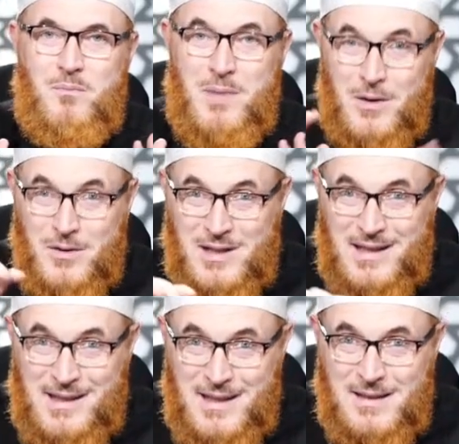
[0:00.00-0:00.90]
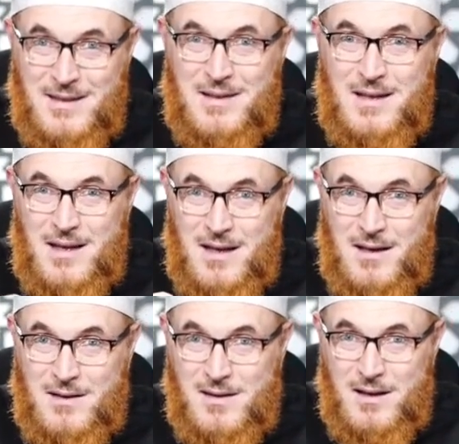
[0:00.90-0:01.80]
because it is in
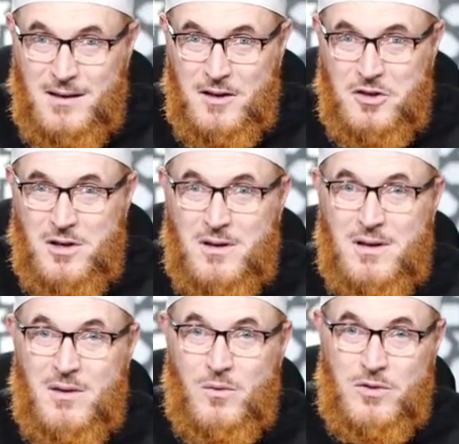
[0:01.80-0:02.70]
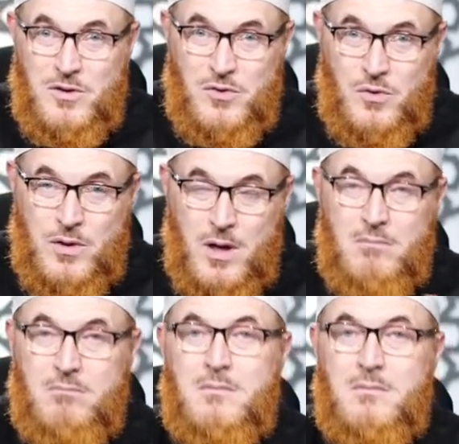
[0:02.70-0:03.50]
the recitation, which is Sunnah.